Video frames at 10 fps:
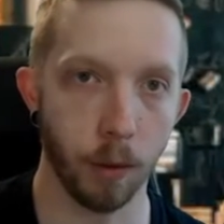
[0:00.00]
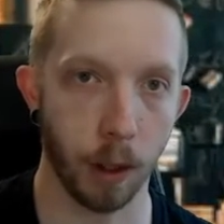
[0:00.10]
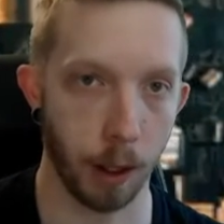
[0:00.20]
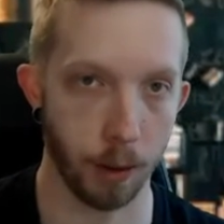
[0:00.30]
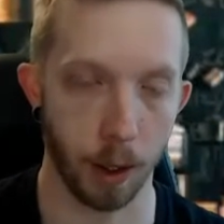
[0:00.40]

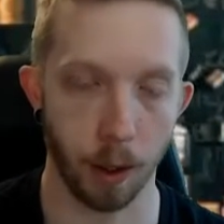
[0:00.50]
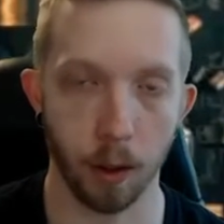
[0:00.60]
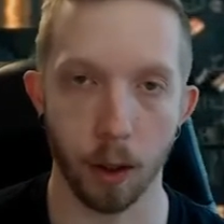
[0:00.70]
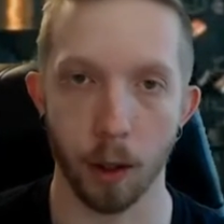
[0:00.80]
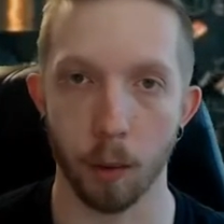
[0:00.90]
like I was saying
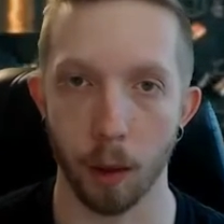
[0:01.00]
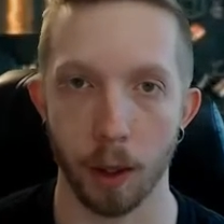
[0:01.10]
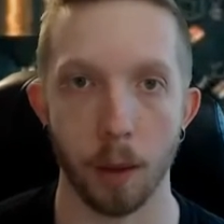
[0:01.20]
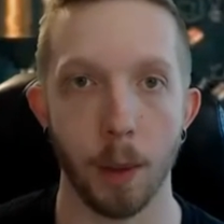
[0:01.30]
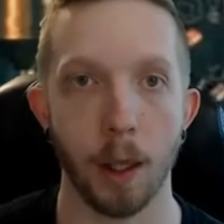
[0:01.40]
earlier, with
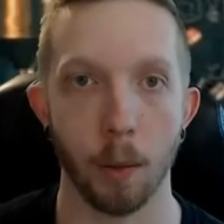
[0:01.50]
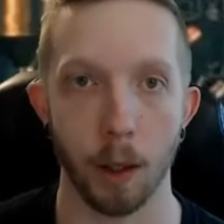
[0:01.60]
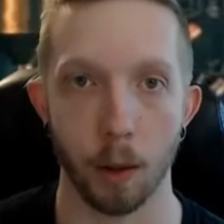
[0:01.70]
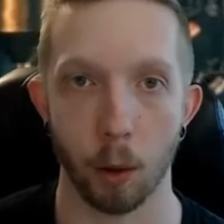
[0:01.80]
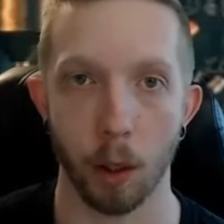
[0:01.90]
the bean while
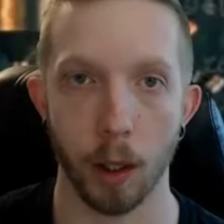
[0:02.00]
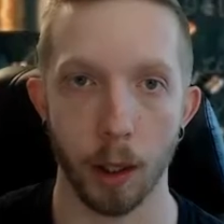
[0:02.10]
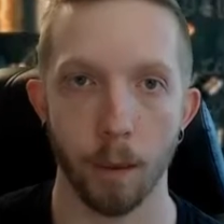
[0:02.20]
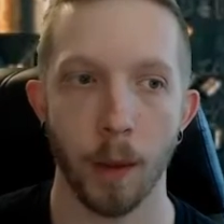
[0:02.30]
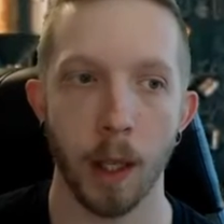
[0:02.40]
they're drying it.